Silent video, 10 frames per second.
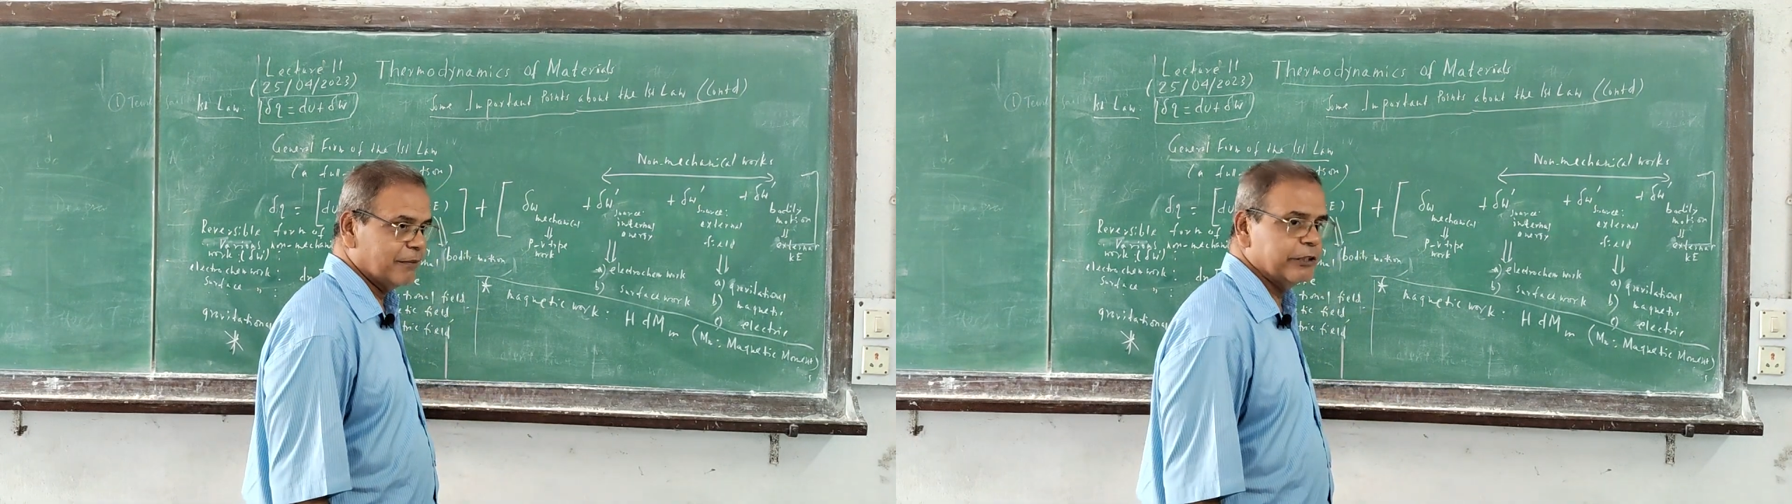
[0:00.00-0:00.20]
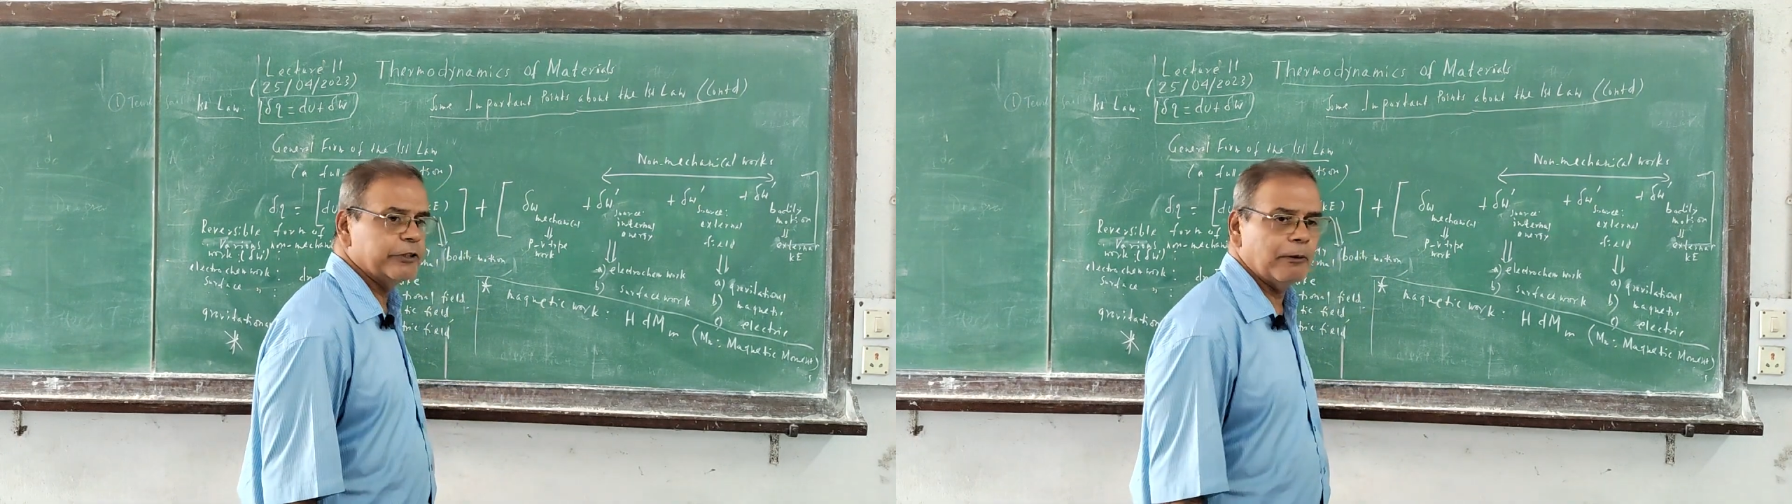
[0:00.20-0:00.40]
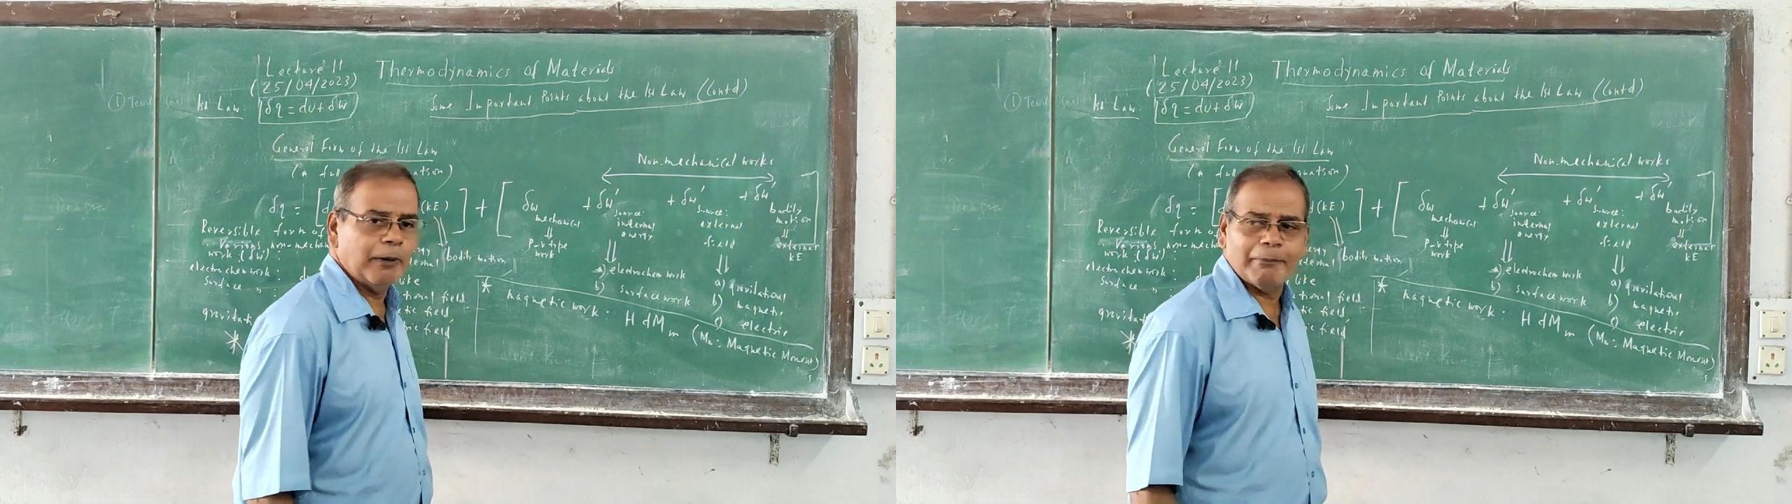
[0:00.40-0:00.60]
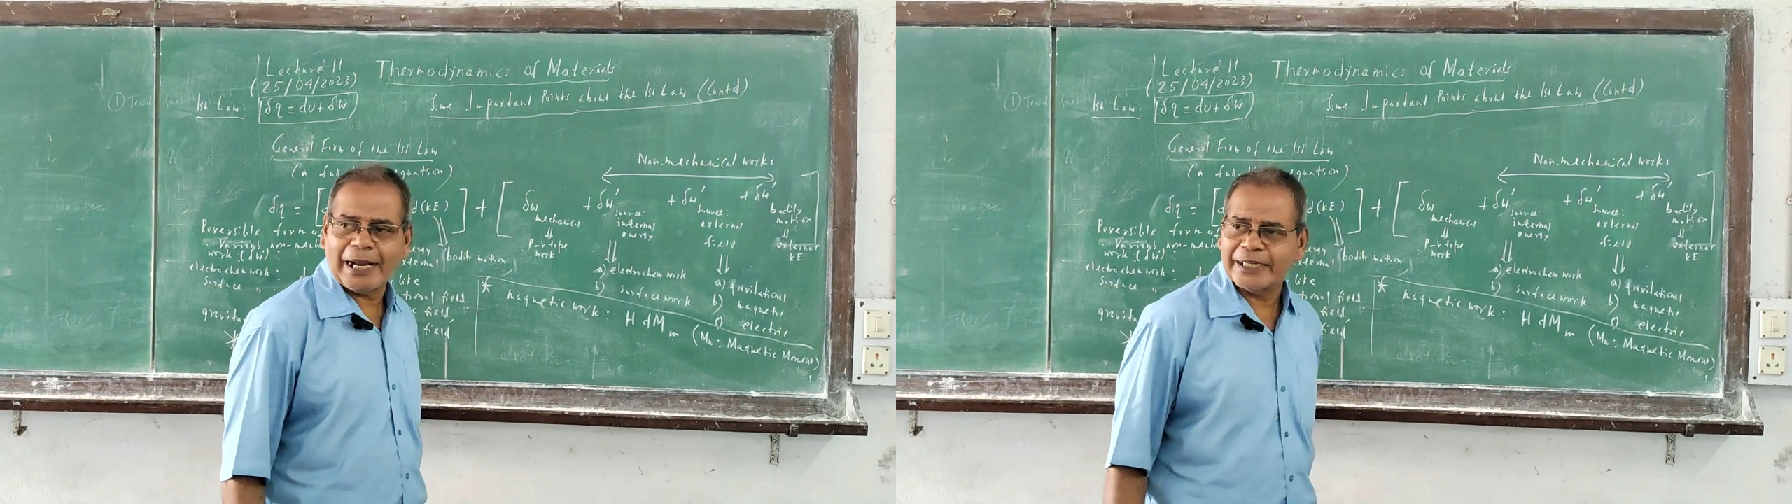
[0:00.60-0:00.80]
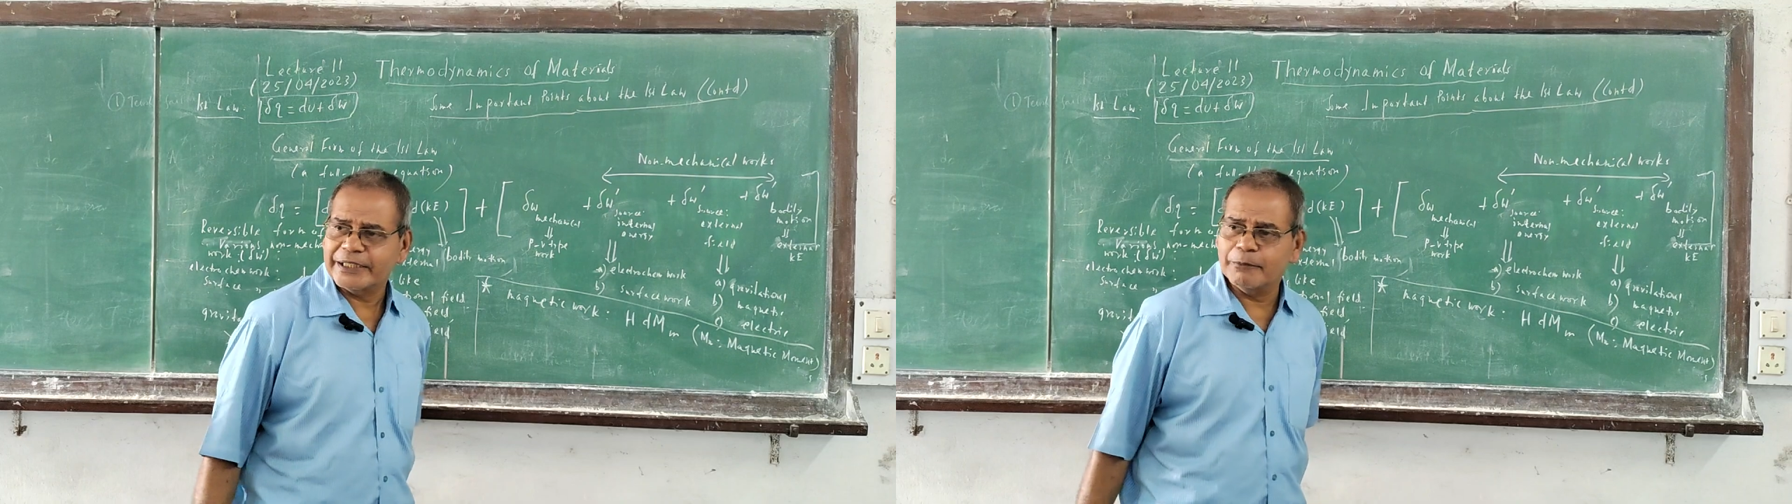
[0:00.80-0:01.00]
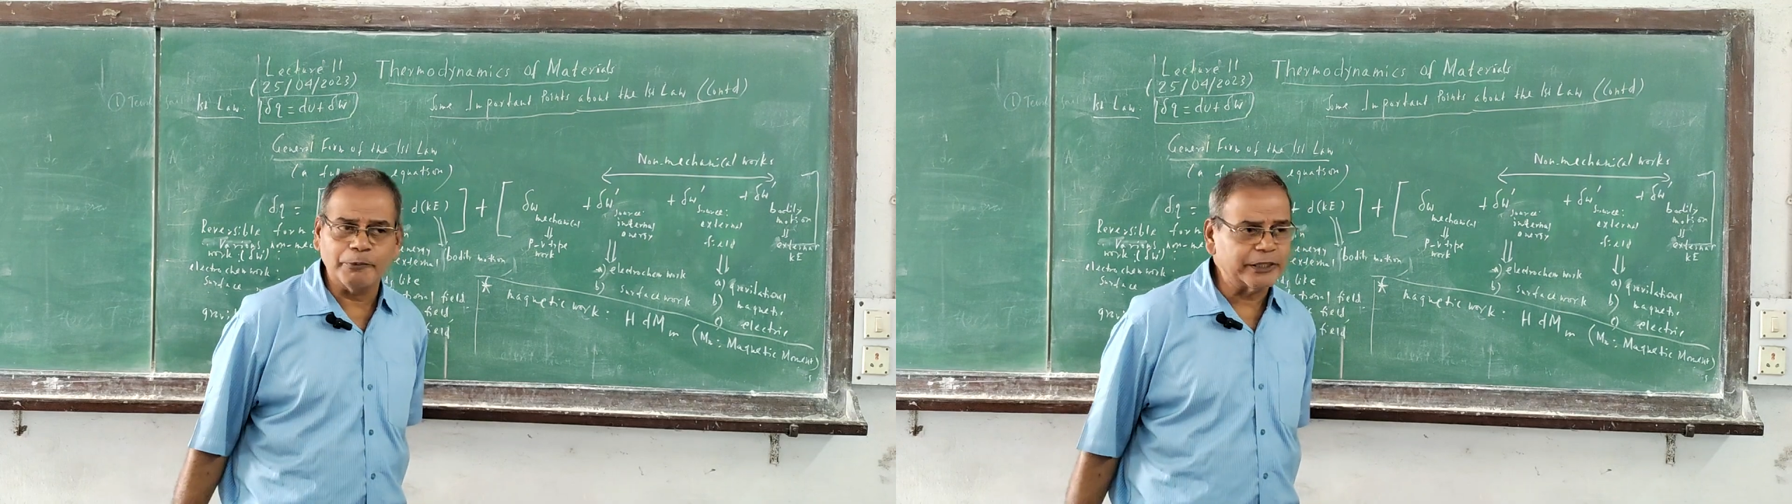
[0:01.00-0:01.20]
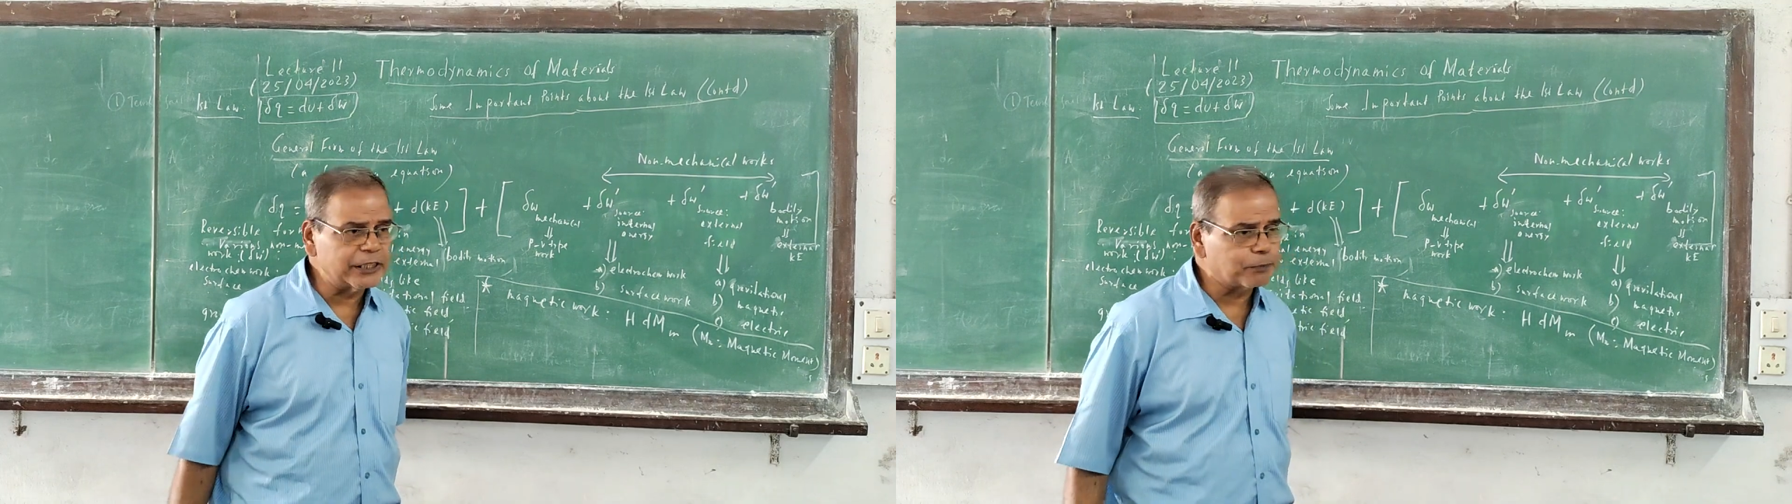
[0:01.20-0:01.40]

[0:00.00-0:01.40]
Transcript: You remember magnetic moment